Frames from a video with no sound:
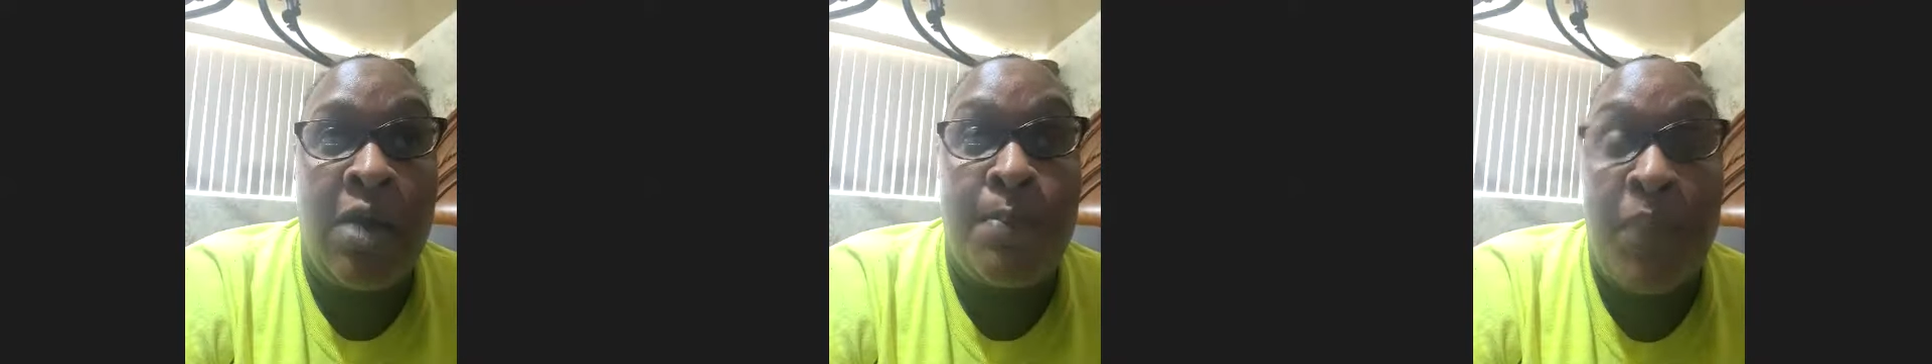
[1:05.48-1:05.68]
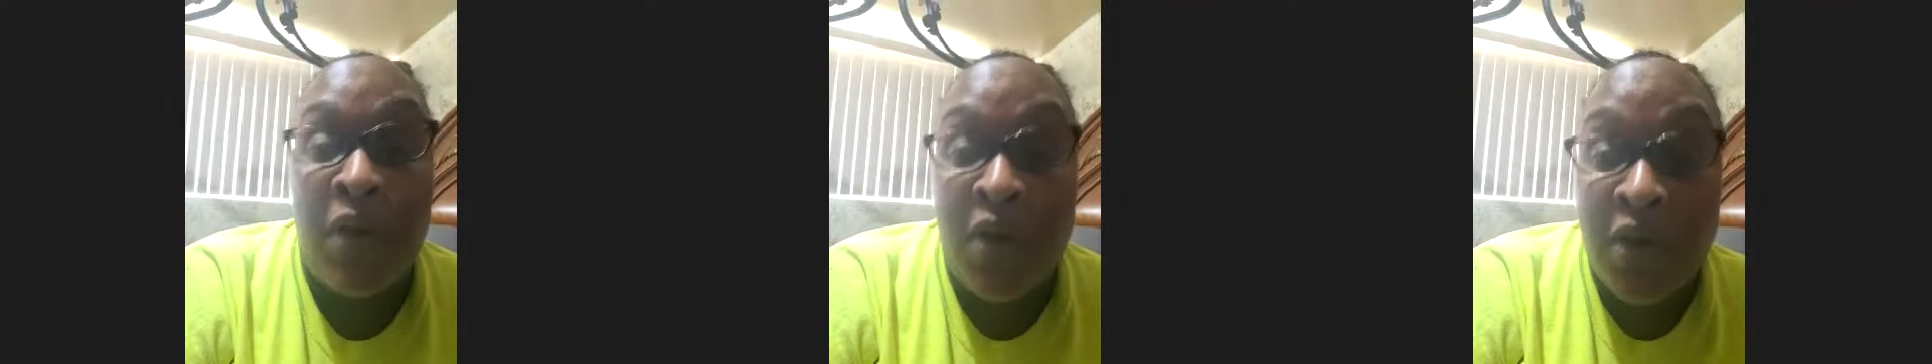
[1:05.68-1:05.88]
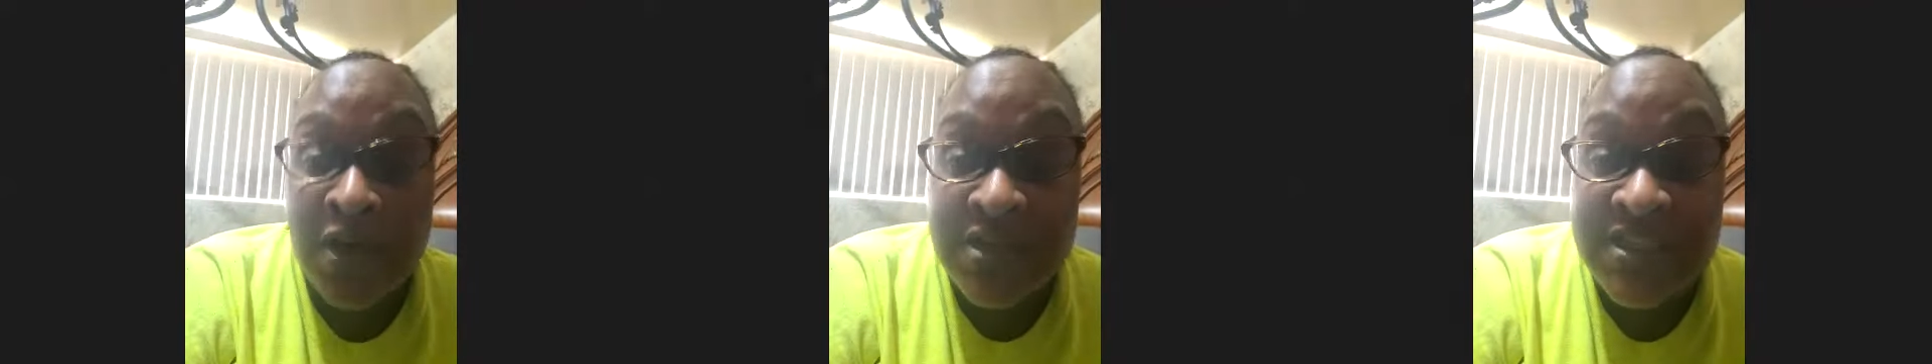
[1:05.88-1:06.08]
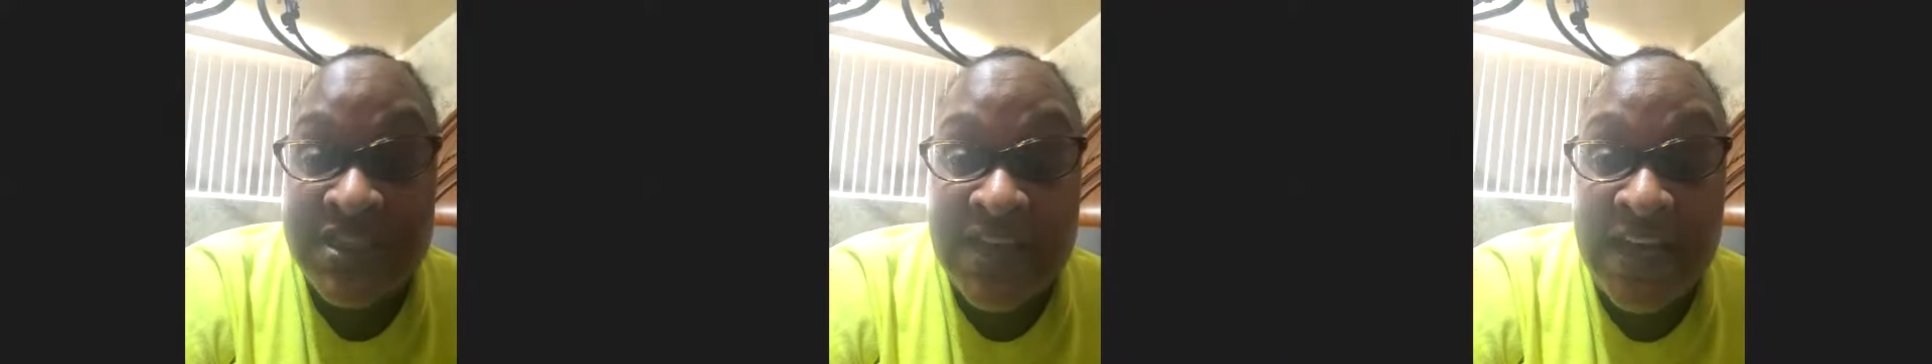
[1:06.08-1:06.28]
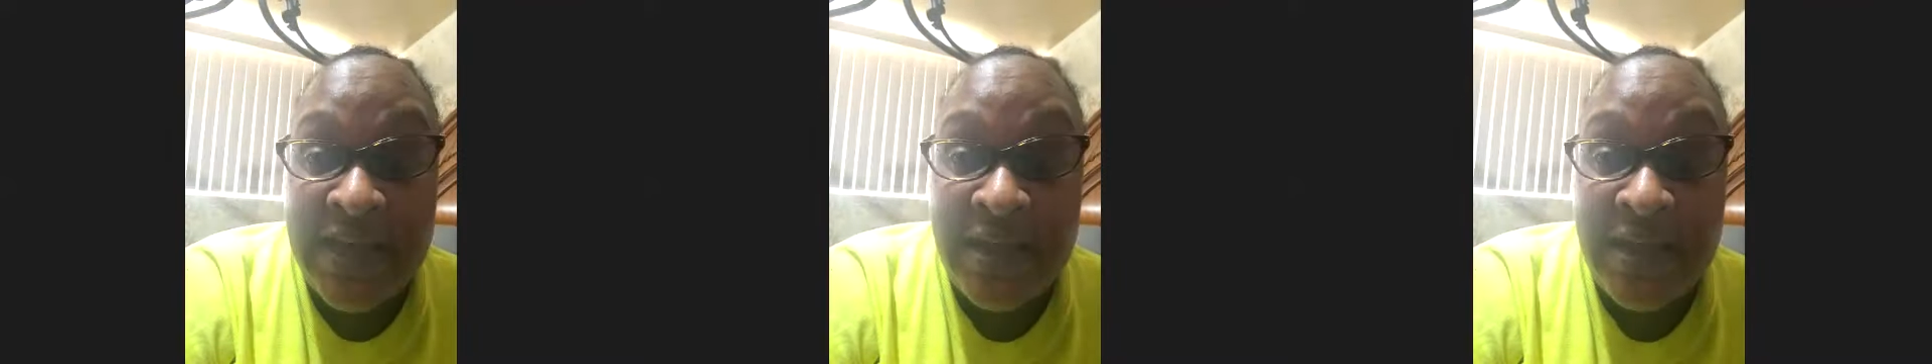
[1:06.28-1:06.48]

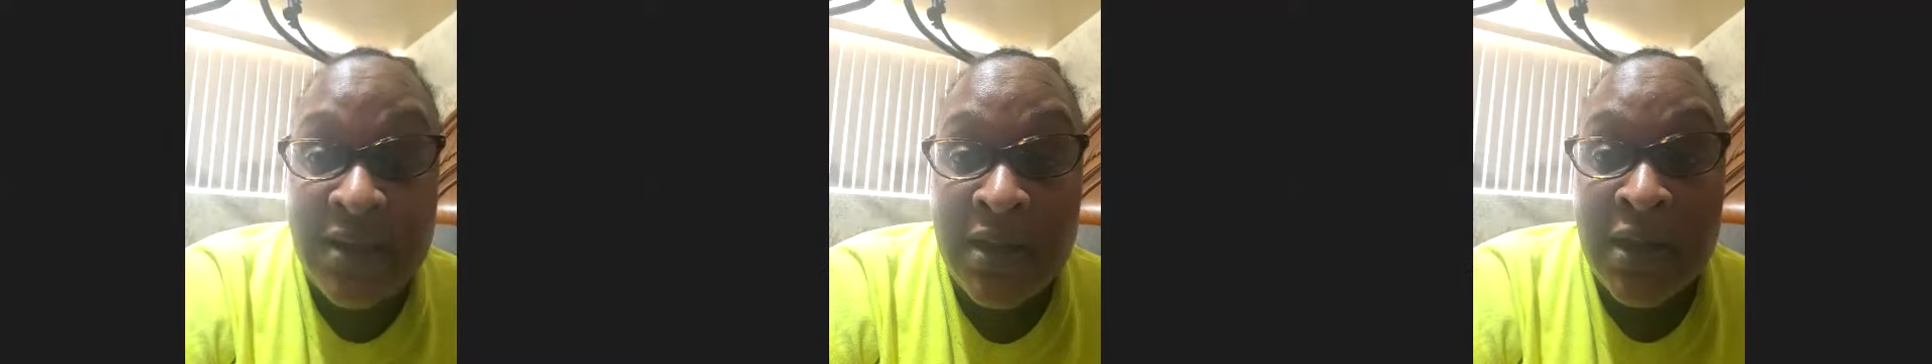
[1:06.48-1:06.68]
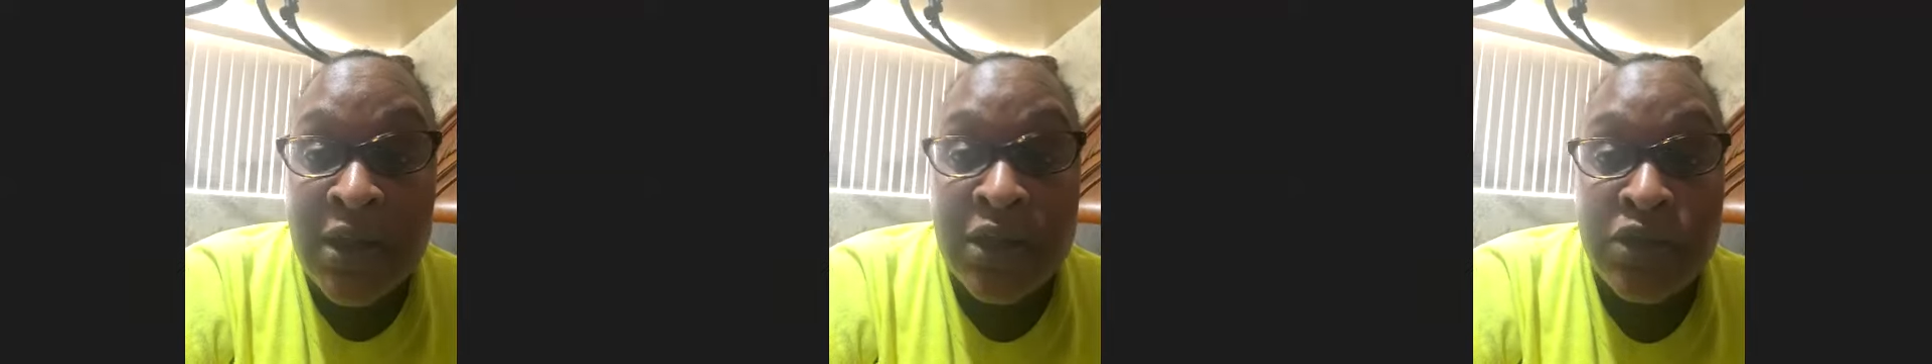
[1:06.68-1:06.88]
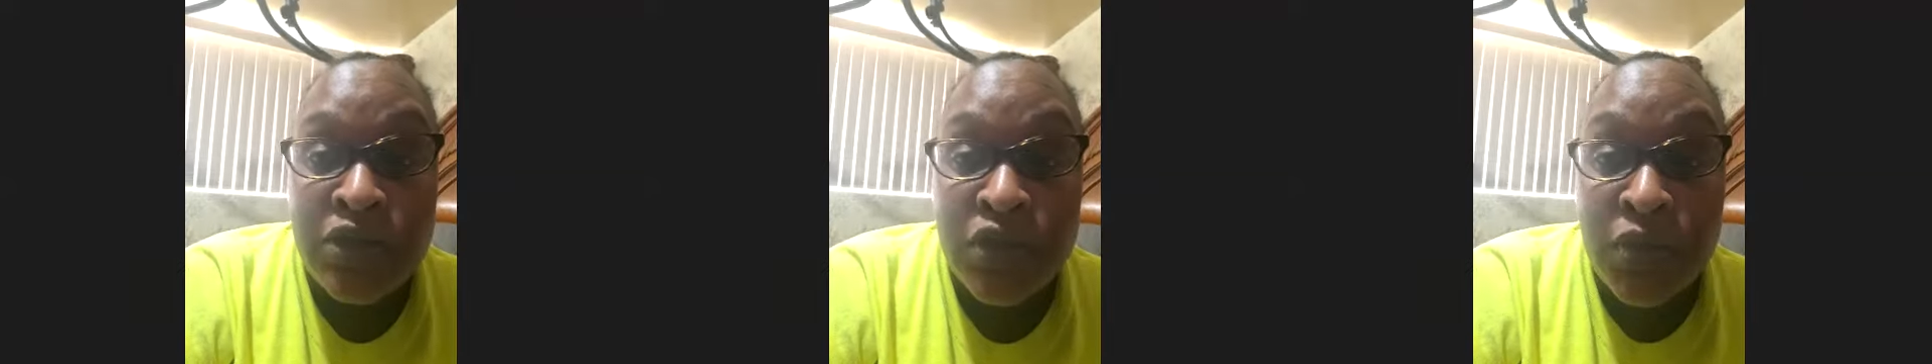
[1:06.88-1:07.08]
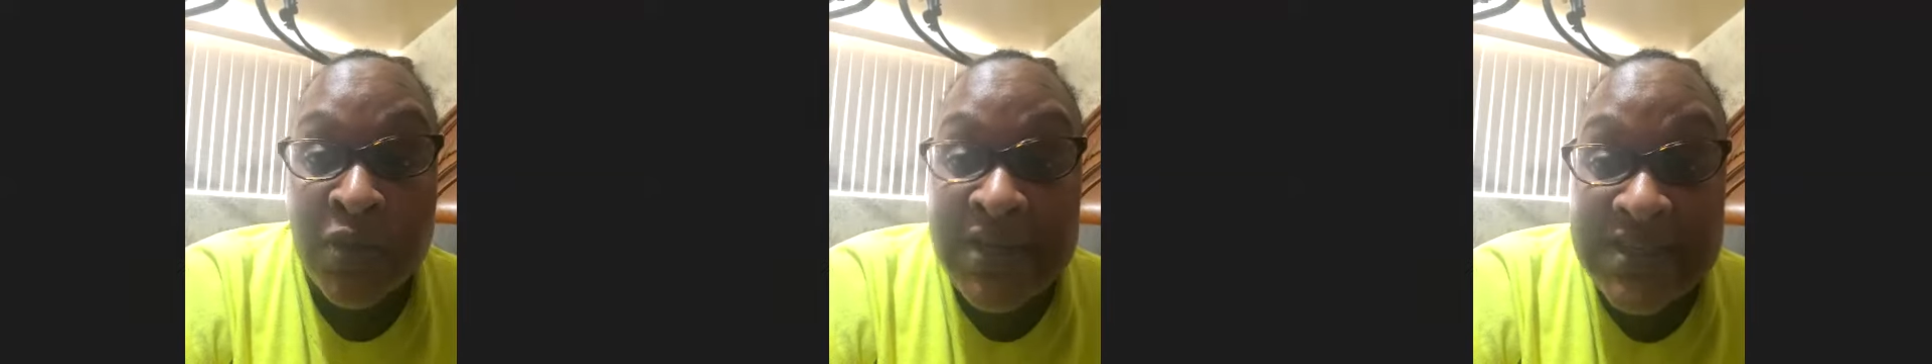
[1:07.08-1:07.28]
Percocet three